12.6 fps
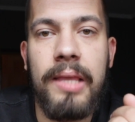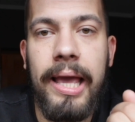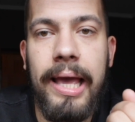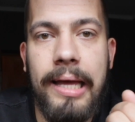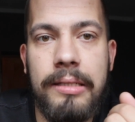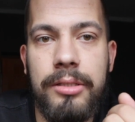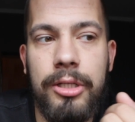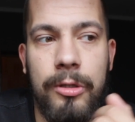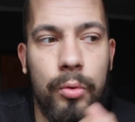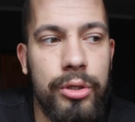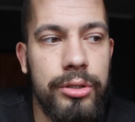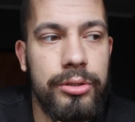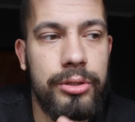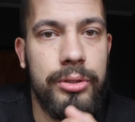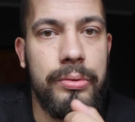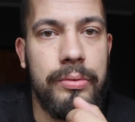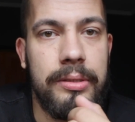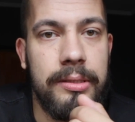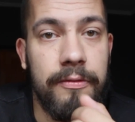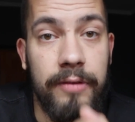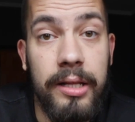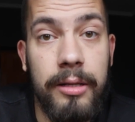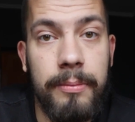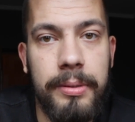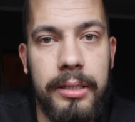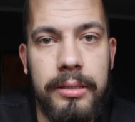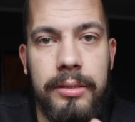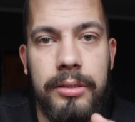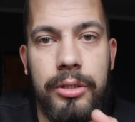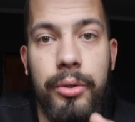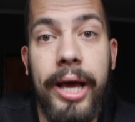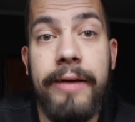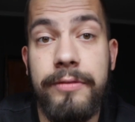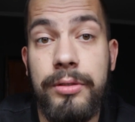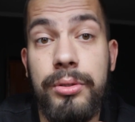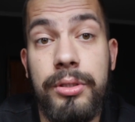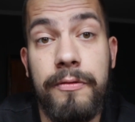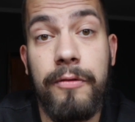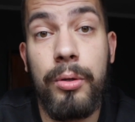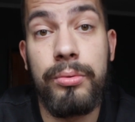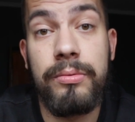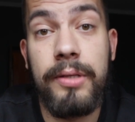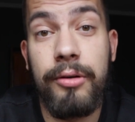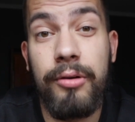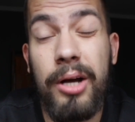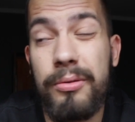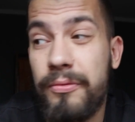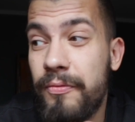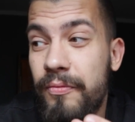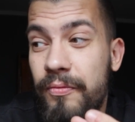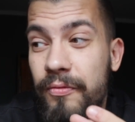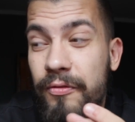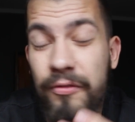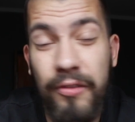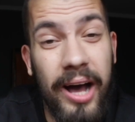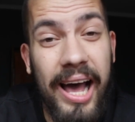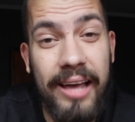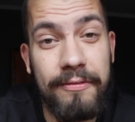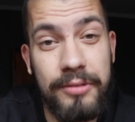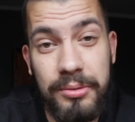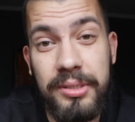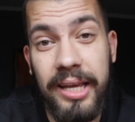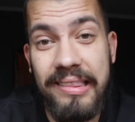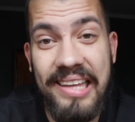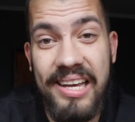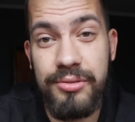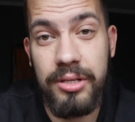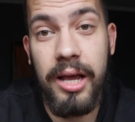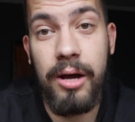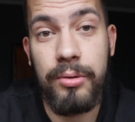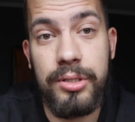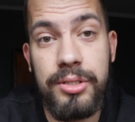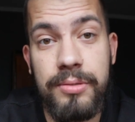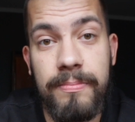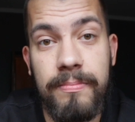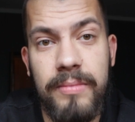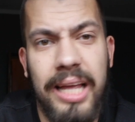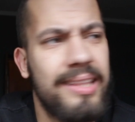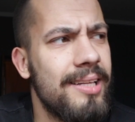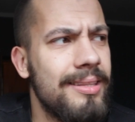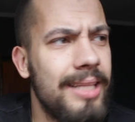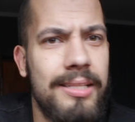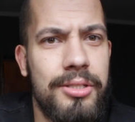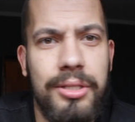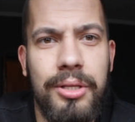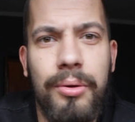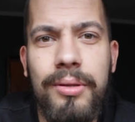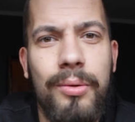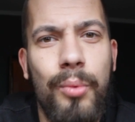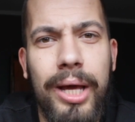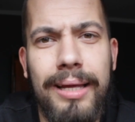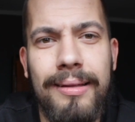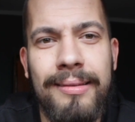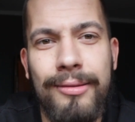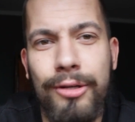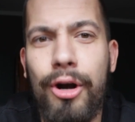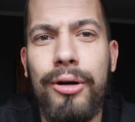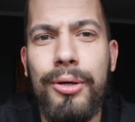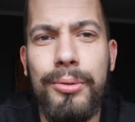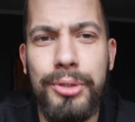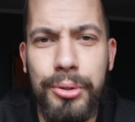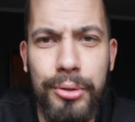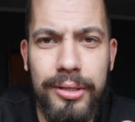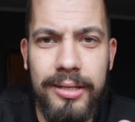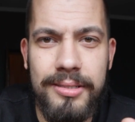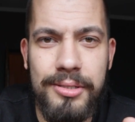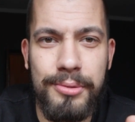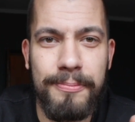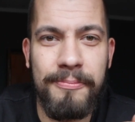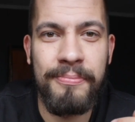and in order to develop it, you have to devote around 5 to 10,000 hours. And that's the only way. There are no shortcuts.